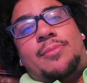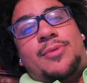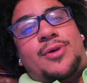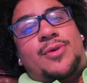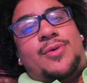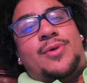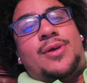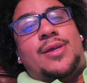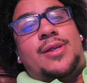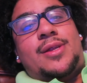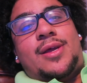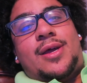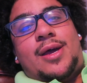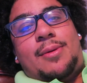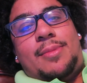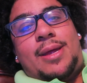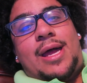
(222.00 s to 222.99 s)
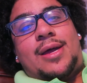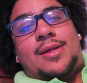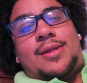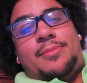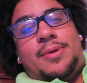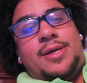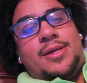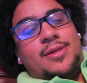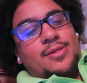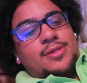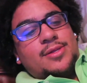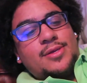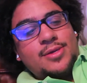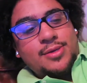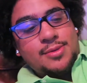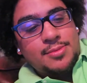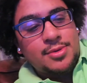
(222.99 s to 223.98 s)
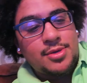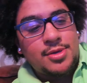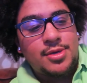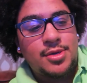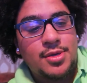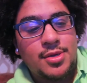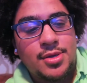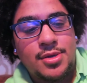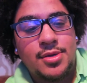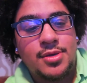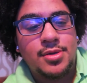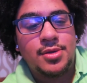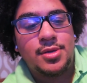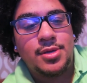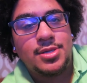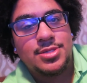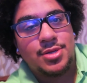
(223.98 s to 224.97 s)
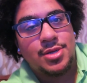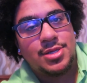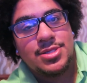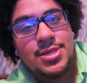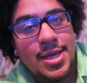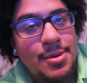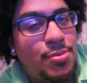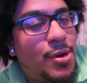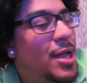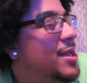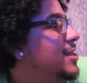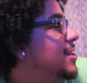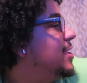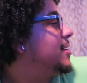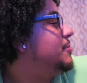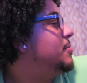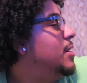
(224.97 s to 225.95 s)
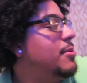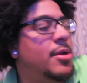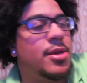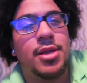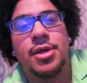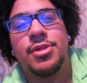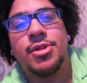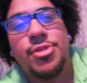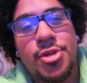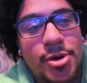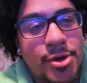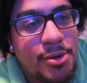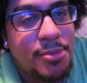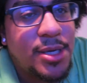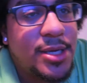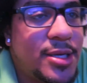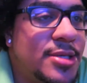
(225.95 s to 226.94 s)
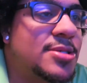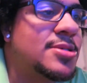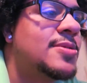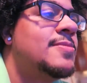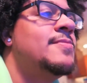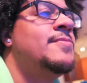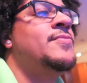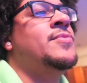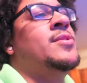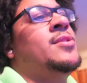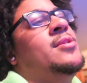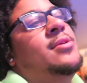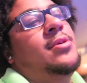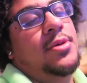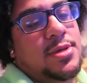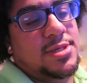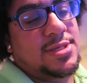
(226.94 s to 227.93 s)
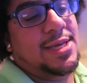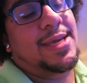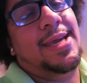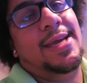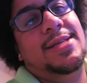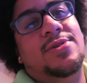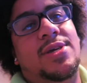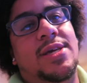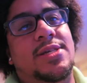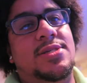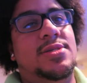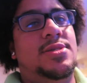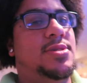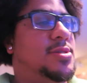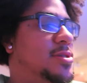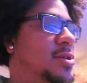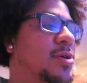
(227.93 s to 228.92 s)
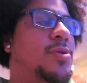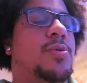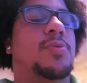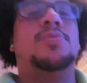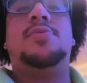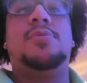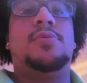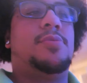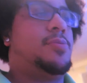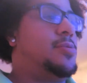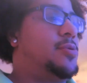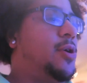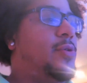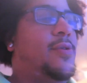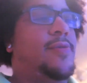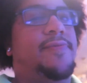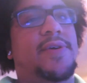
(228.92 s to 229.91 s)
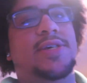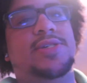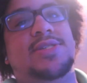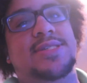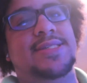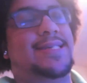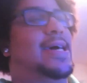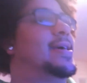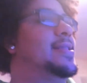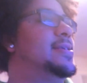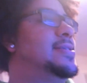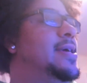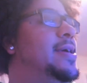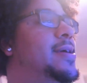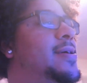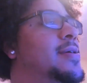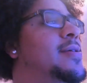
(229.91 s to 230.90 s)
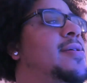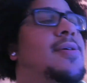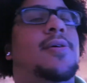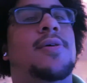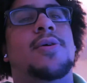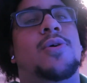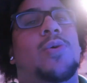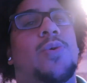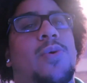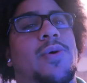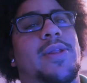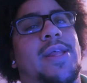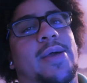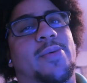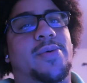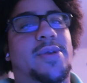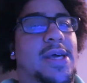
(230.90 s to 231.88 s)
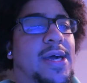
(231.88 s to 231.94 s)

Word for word: I'm doing, I'm acclimating them. It's gonna take probably like maybe another 30 minutes because I can't, you can't just throw, throw the fish inside the tank or they will